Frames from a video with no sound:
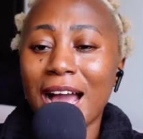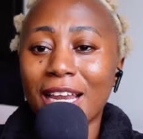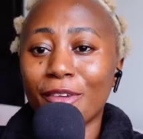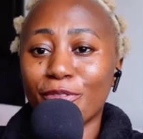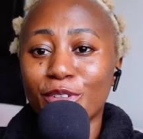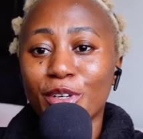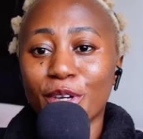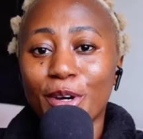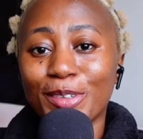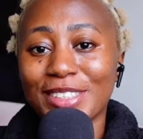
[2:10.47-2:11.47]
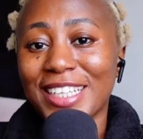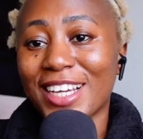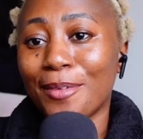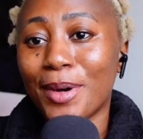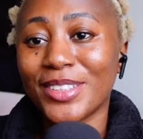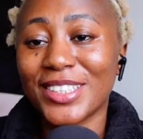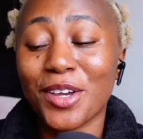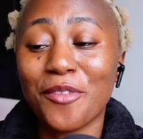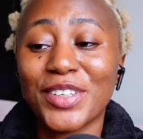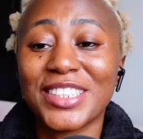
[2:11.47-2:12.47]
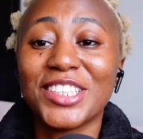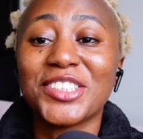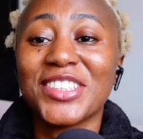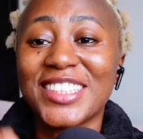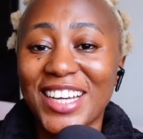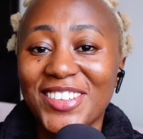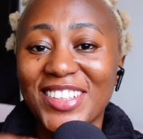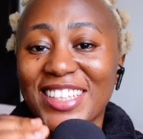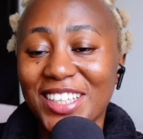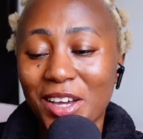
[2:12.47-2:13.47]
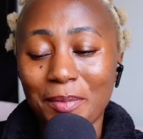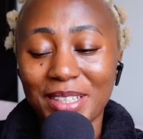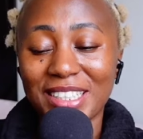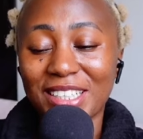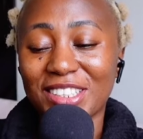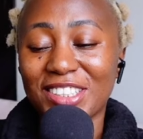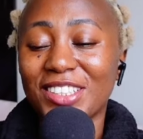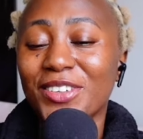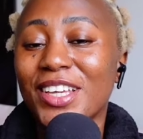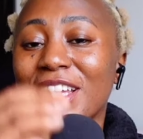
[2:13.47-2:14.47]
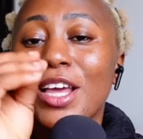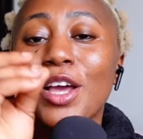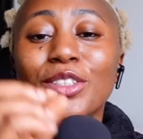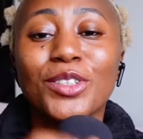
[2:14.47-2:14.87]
I'd love to know your own take about this conversation down in the comment section, okay?